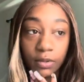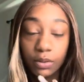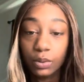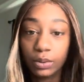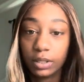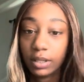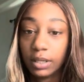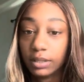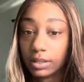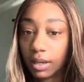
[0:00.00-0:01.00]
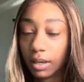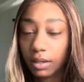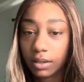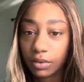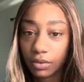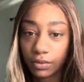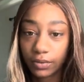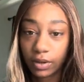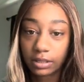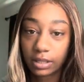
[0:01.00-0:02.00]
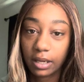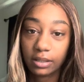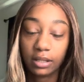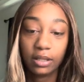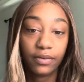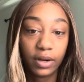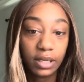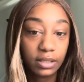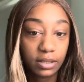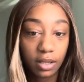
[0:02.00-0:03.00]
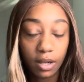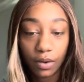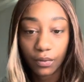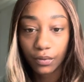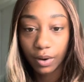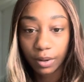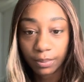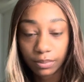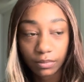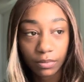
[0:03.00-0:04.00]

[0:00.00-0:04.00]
do the things that he can do for us, like deliver us from